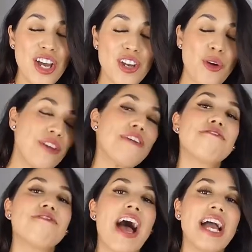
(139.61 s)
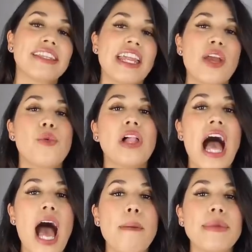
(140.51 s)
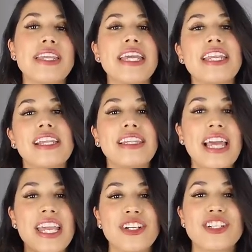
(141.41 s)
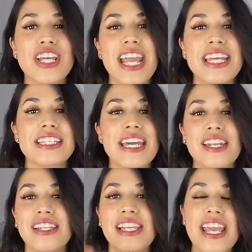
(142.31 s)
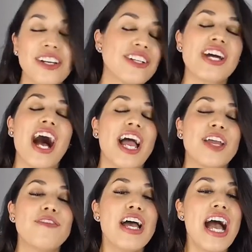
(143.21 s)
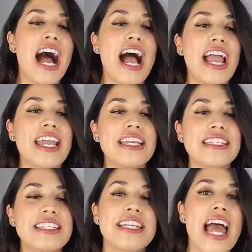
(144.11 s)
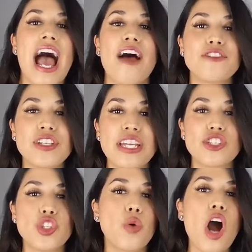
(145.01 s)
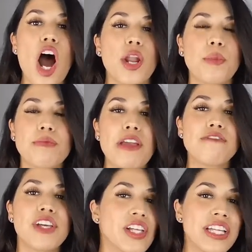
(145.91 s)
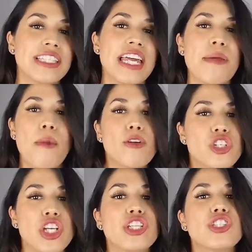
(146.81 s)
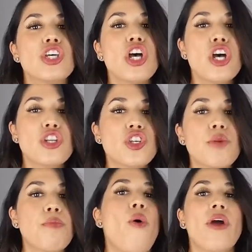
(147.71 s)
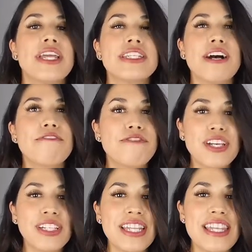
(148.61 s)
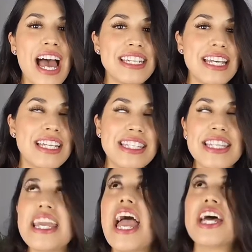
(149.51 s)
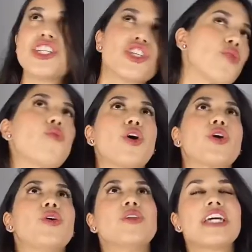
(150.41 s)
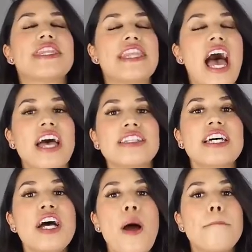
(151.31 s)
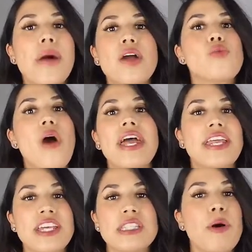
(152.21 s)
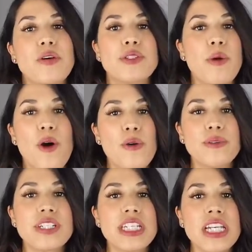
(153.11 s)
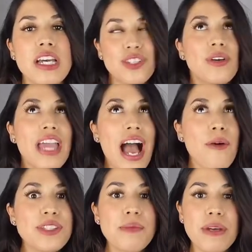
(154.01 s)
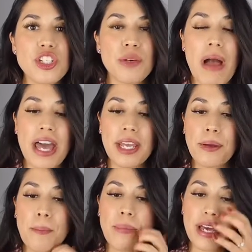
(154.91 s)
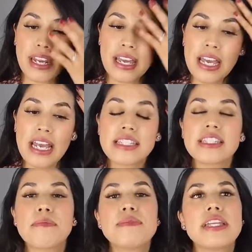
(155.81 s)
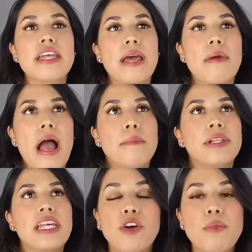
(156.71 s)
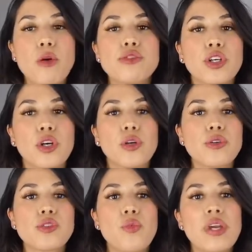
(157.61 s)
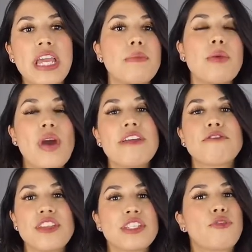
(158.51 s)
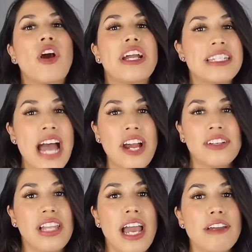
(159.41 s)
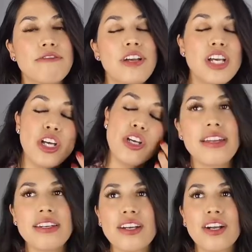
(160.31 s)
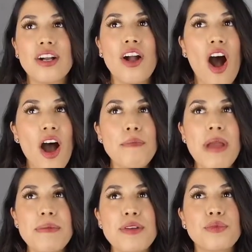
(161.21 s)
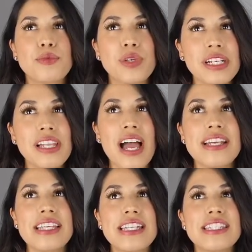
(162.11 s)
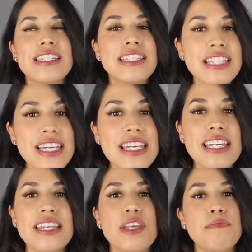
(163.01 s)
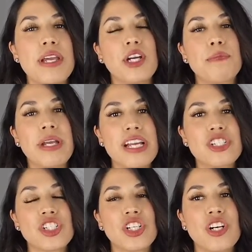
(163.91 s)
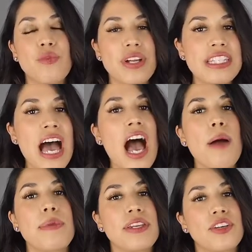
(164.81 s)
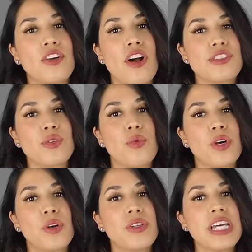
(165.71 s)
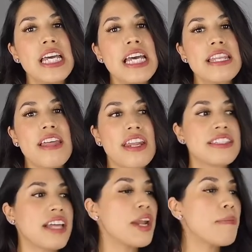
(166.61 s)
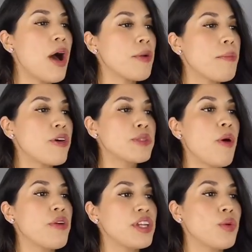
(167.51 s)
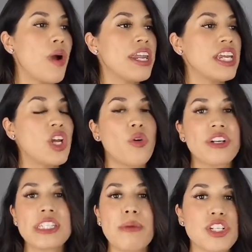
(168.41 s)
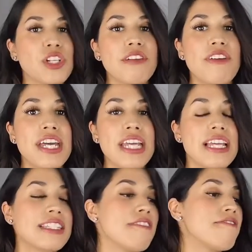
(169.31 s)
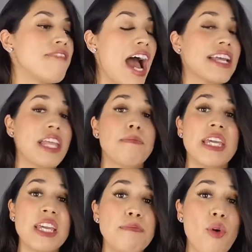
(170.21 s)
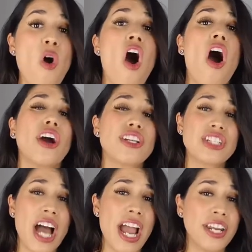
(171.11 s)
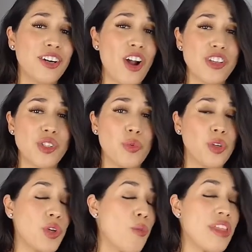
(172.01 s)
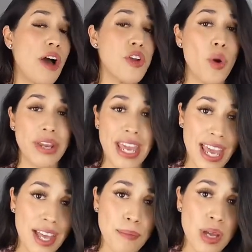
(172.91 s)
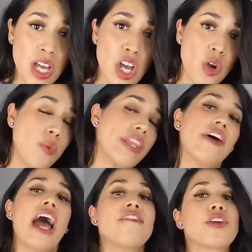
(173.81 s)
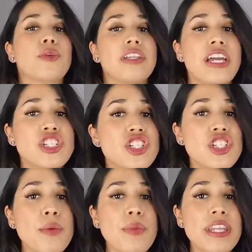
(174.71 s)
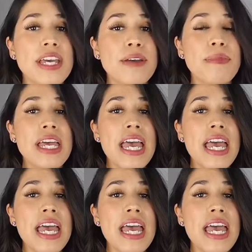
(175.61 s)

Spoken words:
Knowing the fact that it will happen in a later date, in a later time, I didn't have to get so caught up with my feelings and emotions to the point of feeling that it's the end of the world, that my wedding is postponed. So yeah, I was a bit dramatic, but it's something that I believe for most girls, we've been waiting for this for our entire life. And God made me realize and see the bigger picture of what's happening across the world, that it's not about postponing a wedding or a special event. It's the fact that people are dying across the world without knowing Him, without having a relationship with Him.